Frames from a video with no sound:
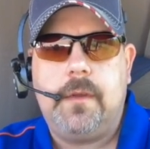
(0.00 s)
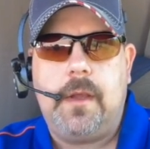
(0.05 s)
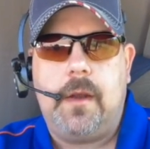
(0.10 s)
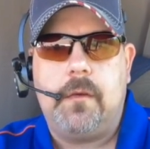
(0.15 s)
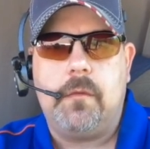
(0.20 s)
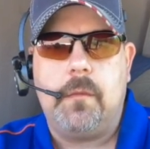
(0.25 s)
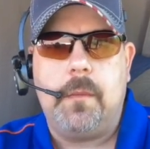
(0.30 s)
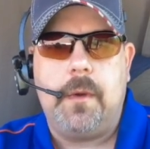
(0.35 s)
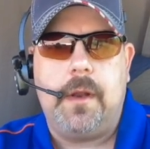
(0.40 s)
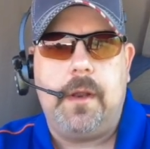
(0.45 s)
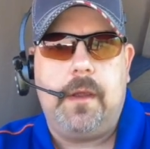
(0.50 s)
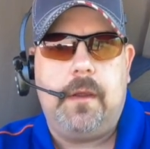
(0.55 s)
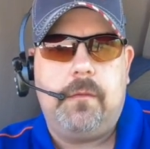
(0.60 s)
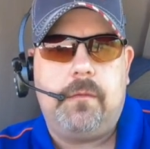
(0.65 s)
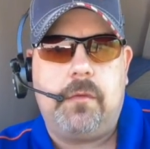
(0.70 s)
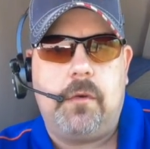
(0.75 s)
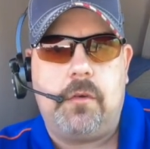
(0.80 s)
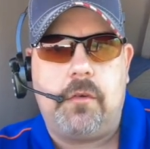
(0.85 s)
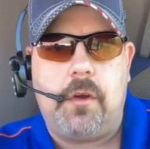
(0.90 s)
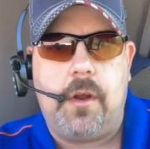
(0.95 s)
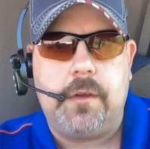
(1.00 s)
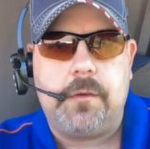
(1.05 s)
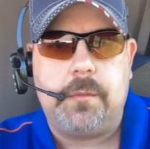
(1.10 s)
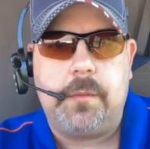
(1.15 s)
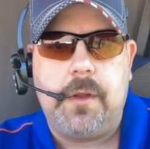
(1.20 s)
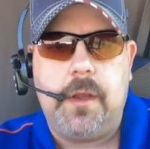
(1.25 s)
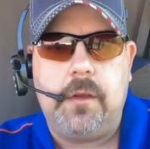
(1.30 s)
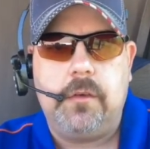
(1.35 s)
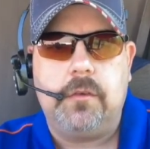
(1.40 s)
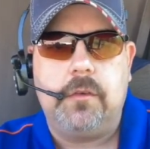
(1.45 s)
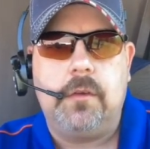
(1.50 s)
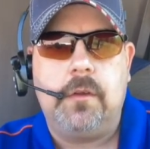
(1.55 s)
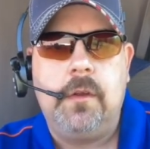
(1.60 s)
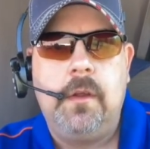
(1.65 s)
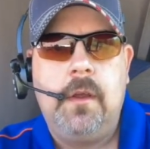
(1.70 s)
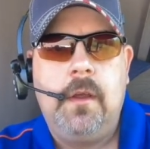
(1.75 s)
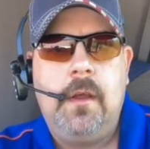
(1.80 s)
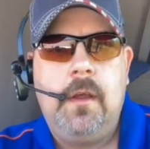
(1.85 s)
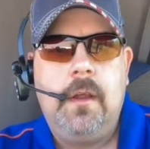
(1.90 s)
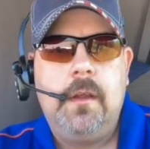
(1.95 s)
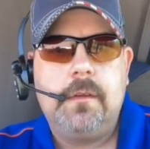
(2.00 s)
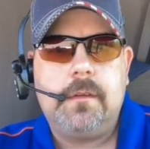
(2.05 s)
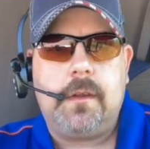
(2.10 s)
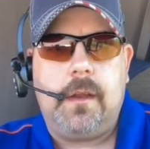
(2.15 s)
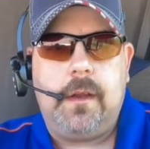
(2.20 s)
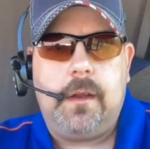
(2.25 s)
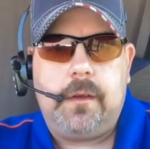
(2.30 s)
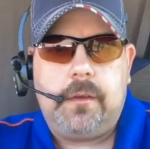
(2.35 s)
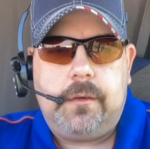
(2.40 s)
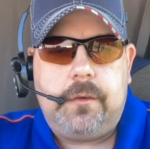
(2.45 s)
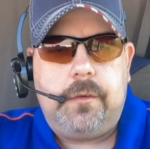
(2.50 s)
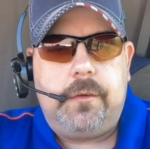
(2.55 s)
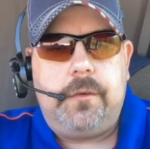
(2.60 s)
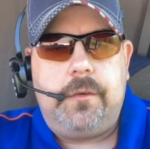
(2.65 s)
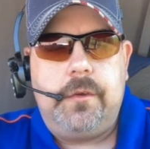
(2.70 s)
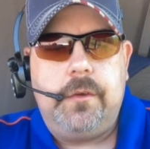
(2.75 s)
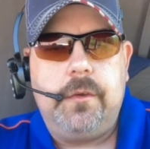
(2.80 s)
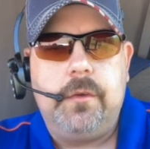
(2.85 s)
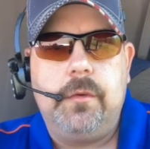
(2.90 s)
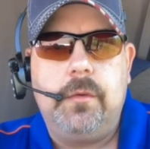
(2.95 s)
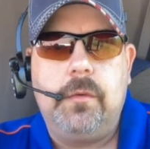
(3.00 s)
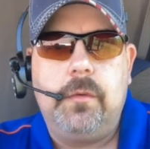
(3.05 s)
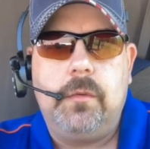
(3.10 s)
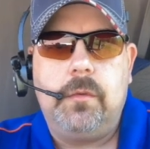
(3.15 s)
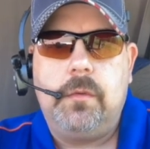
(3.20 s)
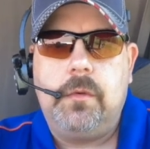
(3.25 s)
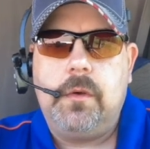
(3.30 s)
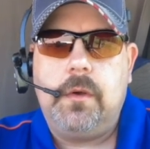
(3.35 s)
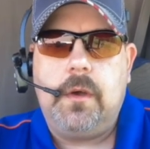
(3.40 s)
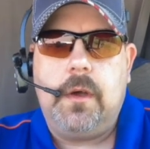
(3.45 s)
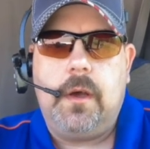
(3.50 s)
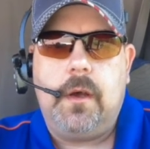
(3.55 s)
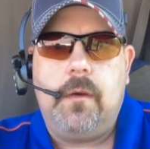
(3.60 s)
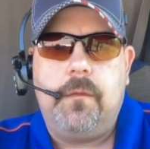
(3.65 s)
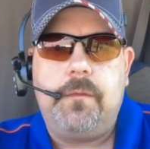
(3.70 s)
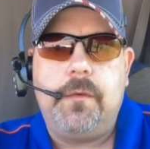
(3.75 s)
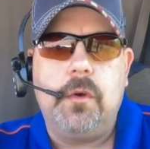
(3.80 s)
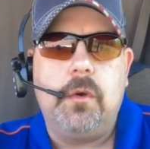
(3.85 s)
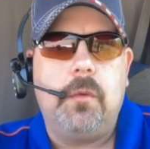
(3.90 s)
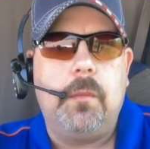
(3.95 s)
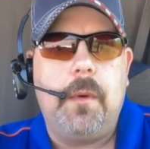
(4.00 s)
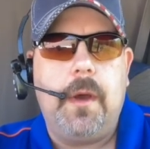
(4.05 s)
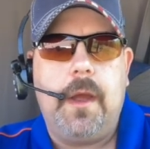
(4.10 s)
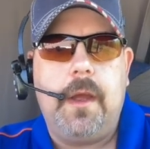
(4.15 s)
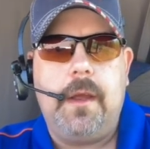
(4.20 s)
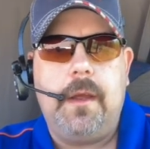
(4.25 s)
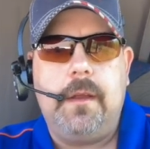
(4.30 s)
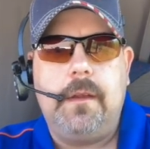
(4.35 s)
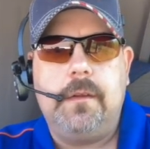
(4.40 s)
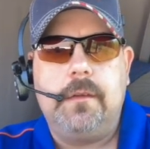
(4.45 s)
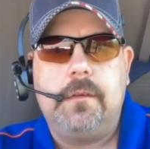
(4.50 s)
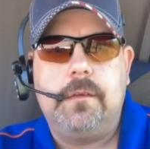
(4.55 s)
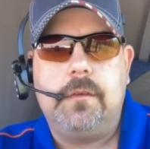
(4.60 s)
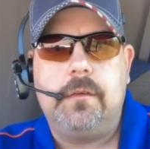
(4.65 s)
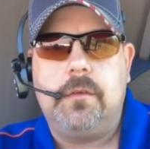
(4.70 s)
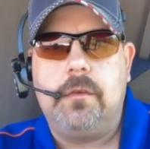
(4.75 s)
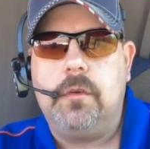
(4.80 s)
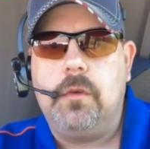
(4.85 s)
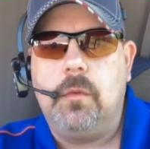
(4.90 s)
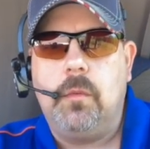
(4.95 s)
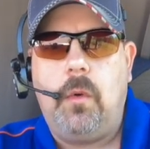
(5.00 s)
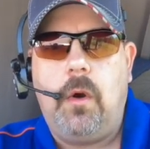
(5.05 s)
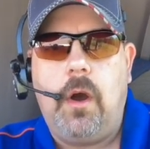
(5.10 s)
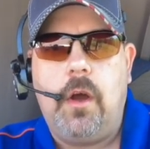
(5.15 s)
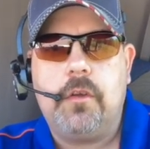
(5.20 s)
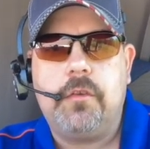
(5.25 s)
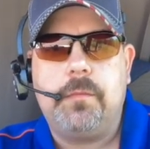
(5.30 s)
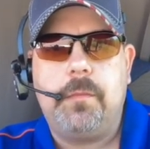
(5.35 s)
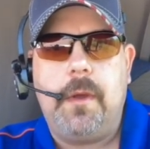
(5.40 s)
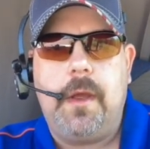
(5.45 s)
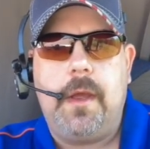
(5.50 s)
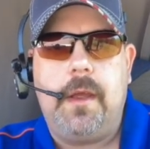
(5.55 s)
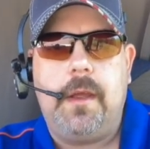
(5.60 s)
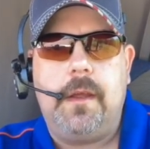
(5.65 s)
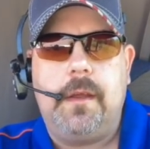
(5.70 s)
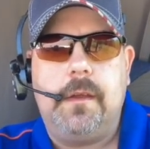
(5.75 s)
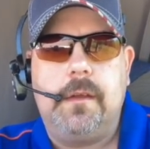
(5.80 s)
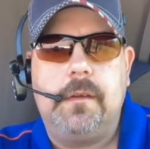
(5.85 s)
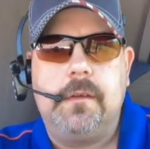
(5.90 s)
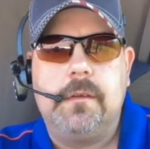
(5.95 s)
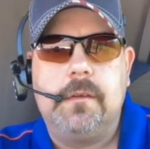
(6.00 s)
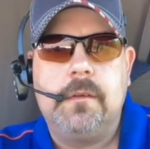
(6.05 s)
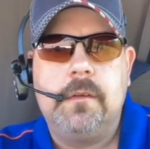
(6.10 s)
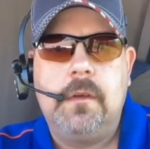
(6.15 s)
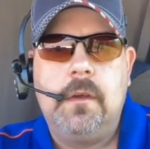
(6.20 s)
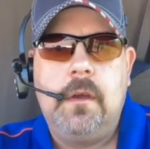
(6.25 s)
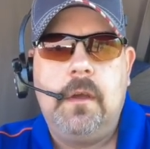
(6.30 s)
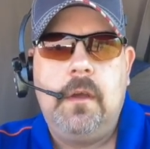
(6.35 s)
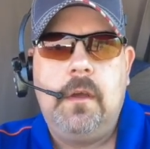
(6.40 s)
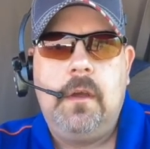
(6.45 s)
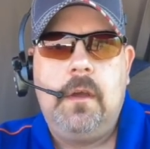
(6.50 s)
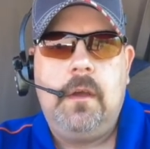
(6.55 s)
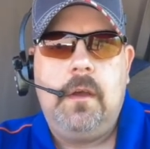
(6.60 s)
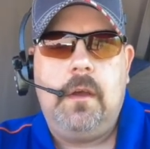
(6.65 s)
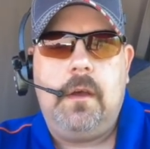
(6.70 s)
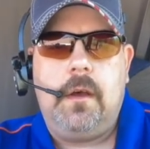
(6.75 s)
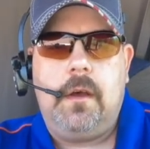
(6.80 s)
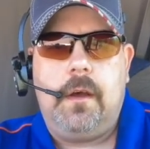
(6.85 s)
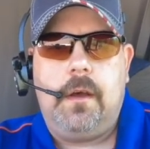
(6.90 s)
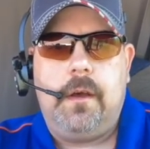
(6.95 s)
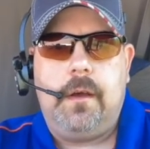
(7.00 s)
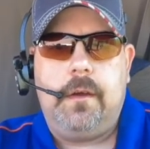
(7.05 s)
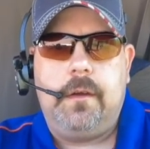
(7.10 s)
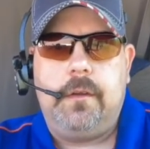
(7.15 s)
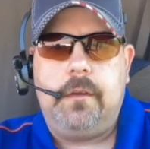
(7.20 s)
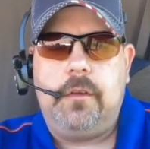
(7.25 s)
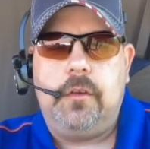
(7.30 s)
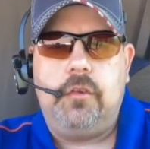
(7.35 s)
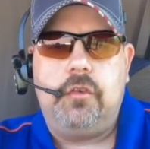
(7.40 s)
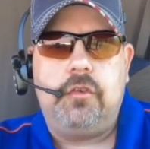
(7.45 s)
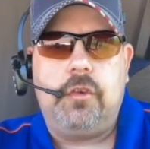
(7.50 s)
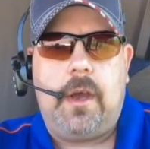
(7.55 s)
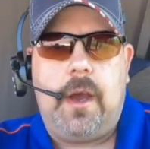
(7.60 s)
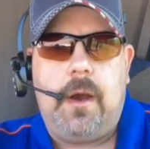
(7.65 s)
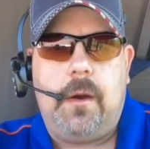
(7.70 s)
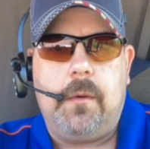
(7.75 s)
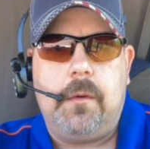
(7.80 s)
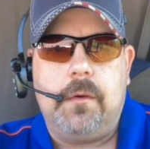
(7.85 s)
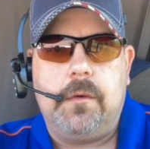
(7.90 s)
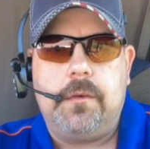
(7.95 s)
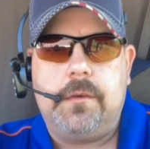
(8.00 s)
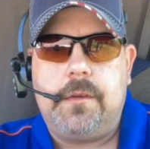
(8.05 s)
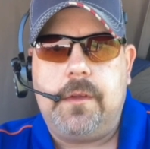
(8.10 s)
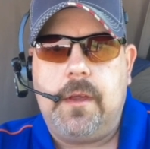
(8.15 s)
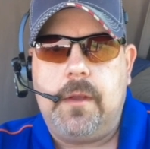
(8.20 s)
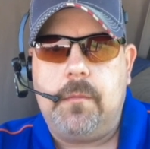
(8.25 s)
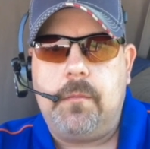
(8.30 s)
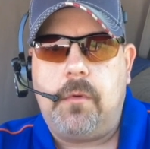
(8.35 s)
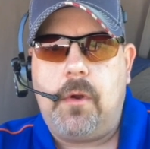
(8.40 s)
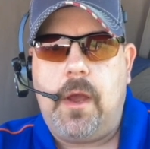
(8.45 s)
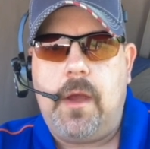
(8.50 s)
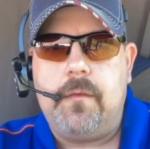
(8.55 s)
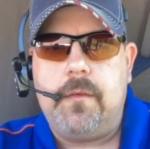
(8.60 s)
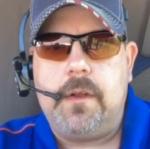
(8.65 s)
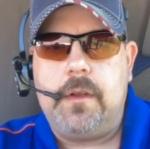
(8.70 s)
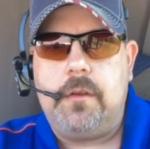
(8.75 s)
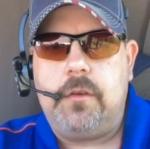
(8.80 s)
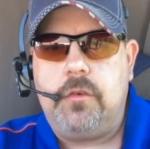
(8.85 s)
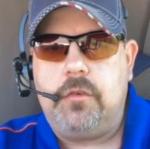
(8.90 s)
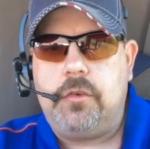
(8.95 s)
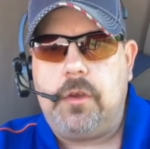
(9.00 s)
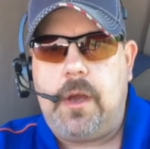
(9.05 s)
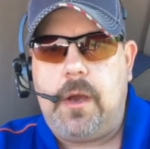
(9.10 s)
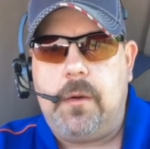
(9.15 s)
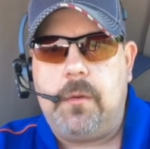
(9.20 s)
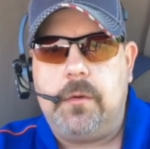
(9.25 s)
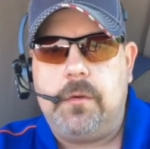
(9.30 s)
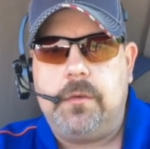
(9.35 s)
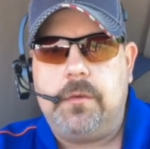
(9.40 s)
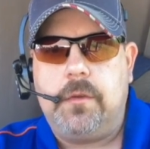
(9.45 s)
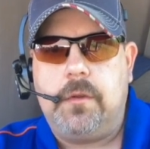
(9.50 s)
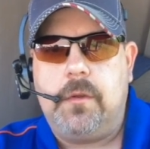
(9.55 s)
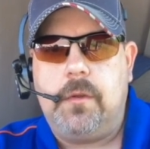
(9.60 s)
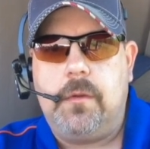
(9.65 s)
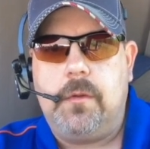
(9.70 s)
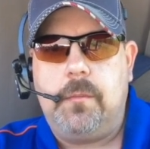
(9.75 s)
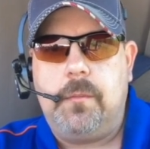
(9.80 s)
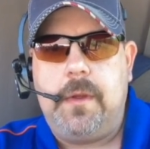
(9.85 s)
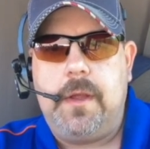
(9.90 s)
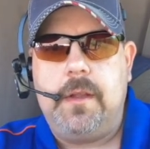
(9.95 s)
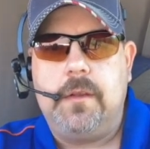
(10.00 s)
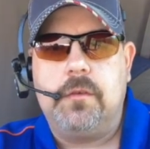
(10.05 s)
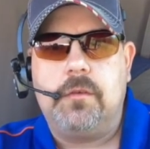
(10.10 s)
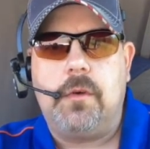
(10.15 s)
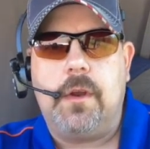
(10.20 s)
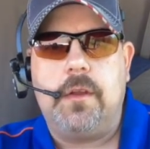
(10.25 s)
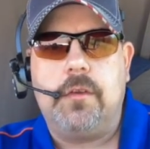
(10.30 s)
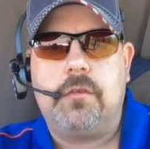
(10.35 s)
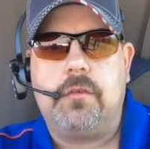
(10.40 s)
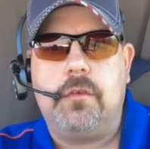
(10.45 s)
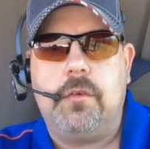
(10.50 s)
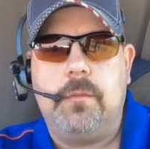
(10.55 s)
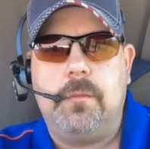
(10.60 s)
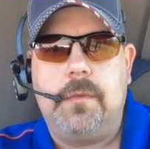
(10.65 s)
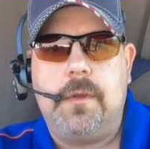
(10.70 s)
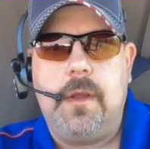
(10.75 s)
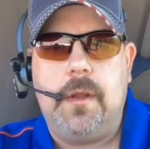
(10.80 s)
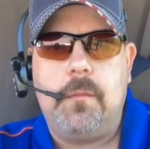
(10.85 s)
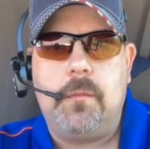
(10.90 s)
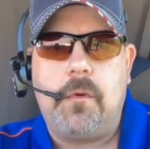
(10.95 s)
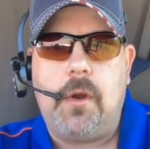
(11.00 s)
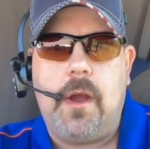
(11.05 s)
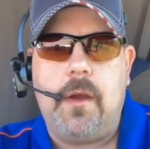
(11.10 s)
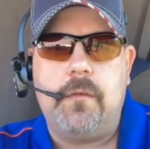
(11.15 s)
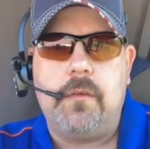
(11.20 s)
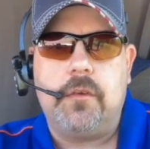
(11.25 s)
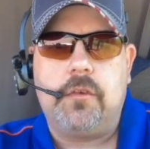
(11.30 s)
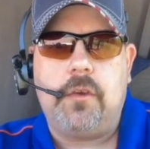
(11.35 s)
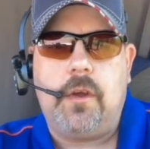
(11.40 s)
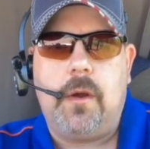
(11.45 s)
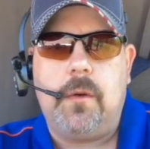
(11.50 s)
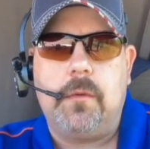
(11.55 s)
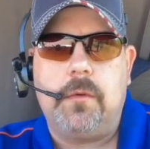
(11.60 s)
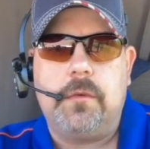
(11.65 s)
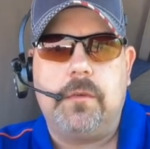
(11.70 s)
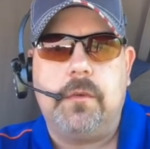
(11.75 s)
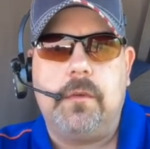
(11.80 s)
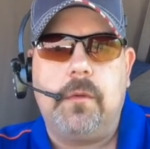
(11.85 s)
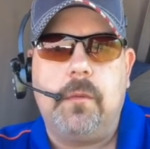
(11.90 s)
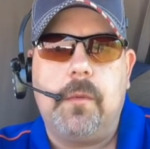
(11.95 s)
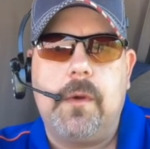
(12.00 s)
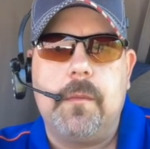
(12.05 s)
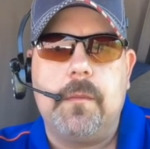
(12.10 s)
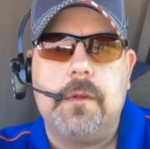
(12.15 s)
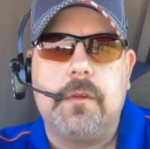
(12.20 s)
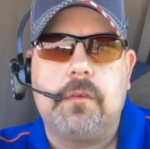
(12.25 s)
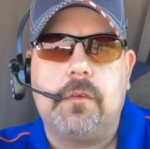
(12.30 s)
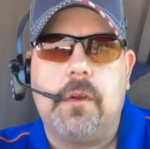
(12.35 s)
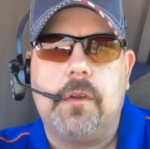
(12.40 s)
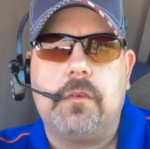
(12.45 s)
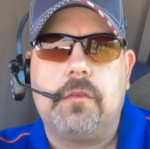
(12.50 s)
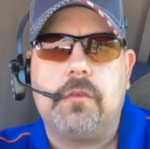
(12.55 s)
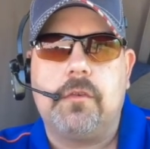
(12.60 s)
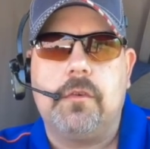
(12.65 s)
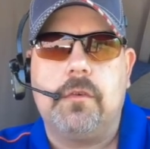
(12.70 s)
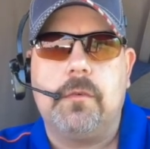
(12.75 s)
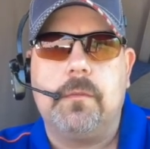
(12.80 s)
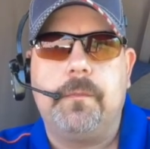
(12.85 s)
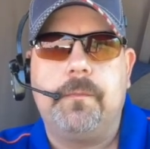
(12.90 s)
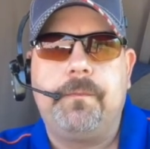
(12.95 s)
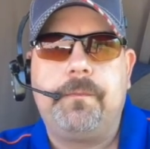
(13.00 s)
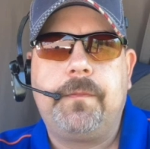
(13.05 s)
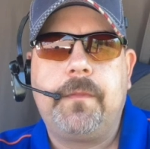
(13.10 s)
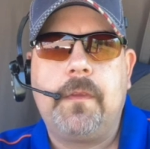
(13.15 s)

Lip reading: everybody for transportation. It's going to include new fuel bays, new wash bays, new showers, 10 private new showers in the men's restroom, 10 private showers in the women's restroom.